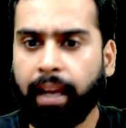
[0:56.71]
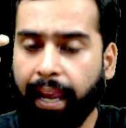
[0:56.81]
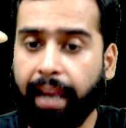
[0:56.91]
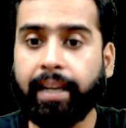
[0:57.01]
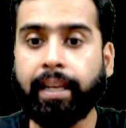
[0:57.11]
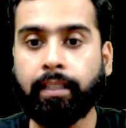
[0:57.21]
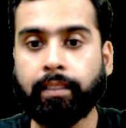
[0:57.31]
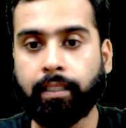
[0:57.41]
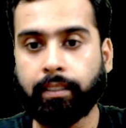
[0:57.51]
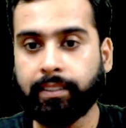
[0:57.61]
Any
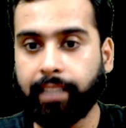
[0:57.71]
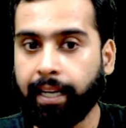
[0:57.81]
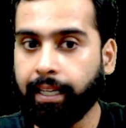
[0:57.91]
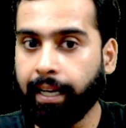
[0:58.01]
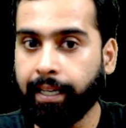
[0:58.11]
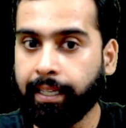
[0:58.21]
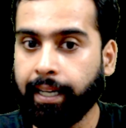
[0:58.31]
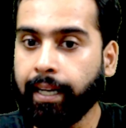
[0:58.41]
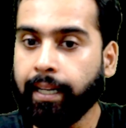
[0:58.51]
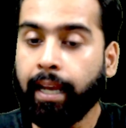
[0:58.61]
other state
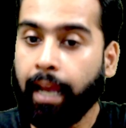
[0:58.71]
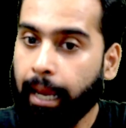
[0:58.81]
candidate